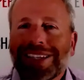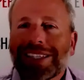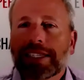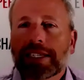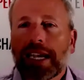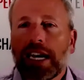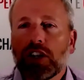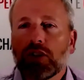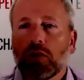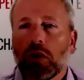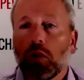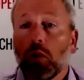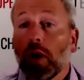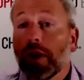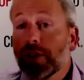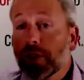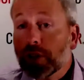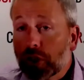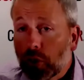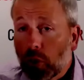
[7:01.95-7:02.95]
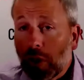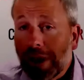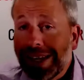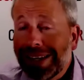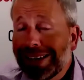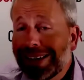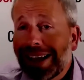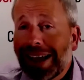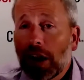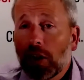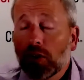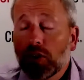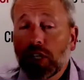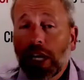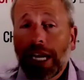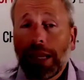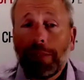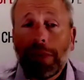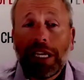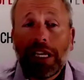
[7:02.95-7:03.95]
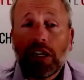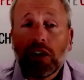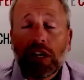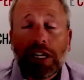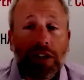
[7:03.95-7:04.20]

a schedule, whether it's written down, Jamie,